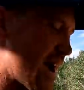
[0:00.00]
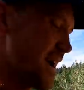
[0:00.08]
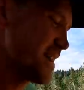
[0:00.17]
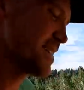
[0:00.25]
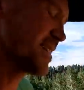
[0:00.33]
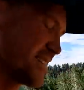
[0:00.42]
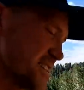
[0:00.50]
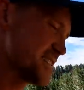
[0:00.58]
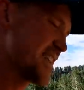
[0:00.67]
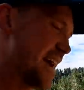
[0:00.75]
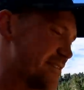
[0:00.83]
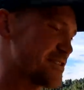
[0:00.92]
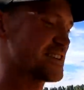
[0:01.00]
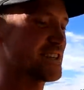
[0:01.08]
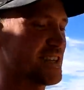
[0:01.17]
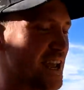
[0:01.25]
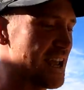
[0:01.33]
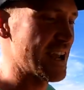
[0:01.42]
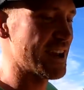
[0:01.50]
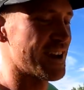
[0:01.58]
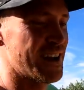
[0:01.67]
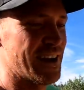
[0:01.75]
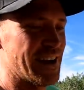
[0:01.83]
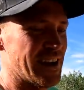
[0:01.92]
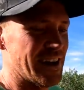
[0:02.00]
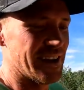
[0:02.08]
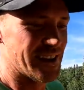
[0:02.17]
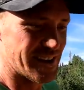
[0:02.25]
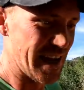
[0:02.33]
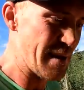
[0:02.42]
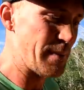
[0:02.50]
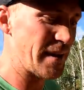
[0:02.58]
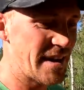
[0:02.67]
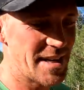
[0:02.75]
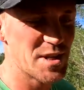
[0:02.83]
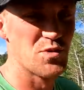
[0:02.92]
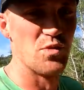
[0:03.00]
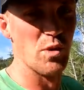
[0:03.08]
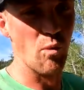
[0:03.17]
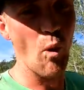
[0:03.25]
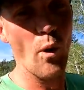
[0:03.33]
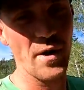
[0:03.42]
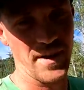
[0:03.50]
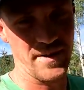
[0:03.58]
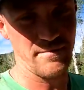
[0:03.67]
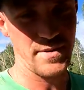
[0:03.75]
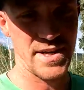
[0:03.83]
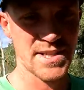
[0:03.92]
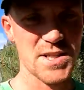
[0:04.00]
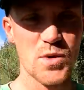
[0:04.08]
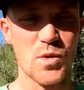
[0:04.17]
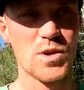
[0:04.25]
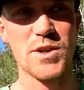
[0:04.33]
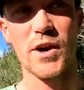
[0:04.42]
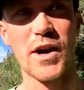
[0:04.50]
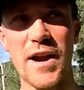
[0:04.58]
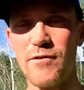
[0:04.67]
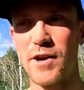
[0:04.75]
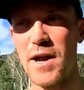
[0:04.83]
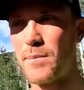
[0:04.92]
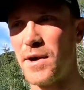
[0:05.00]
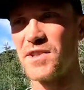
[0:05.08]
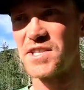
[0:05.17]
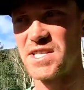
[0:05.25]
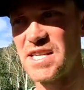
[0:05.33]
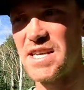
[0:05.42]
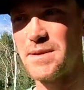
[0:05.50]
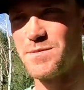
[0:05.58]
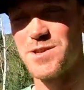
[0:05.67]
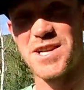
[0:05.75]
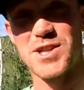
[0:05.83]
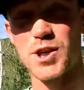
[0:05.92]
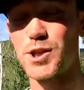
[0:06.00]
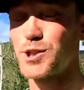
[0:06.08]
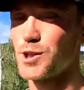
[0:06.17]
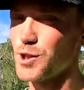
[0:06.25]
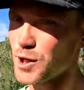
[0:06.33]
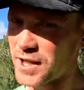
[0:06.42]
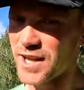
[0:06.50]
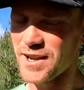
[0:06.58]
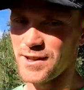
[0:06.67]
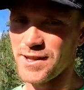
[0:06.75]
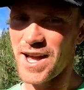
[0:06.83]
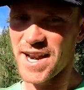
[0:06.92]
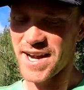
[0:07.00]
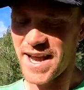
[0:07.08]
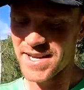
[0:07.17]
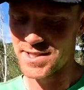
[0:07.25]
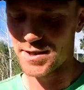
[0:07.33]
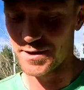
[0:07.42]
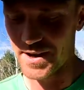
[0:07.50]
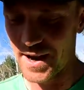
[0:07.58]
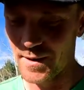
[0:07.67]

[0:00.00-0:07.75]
I just have to say, taping is rewarding because you start covering up all the seams and it starts looking a lot nicer.